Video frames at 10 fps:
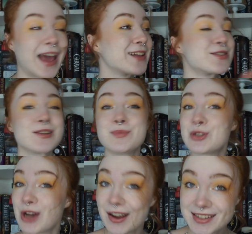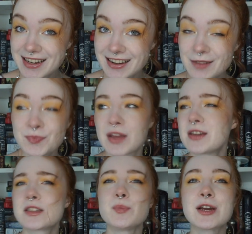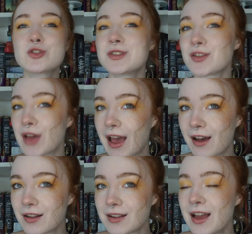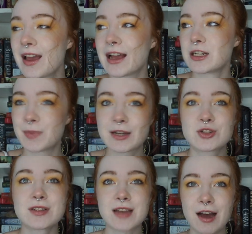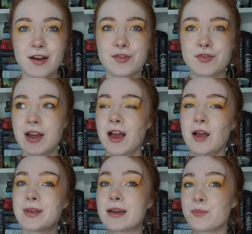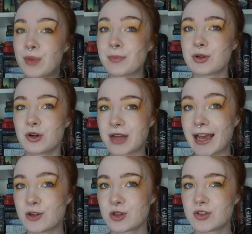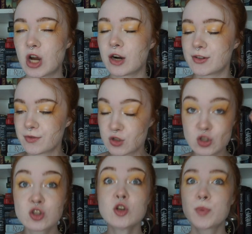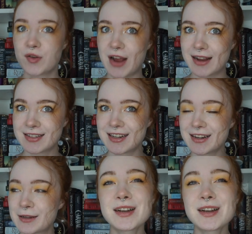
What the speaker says: and some Dante. I think depictions of hell and depictions of, like, biblical angels are super fascinating.